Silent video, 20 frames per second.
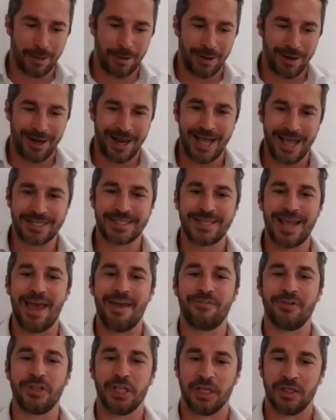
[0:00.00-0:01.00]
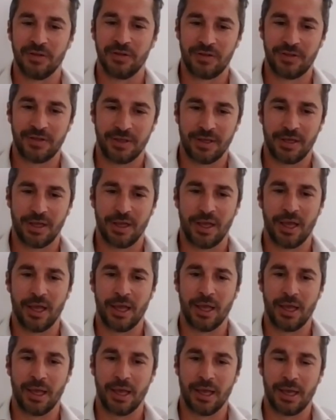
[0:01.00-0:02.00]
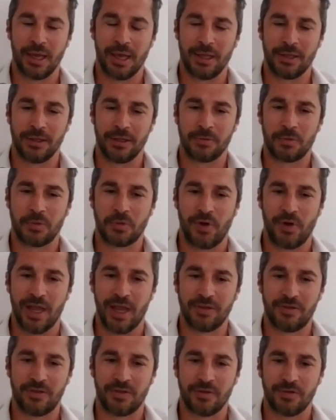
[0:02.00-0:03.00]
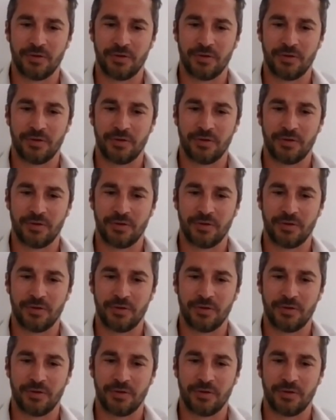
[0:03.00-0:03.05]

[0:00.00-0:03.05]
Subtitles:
less evident threat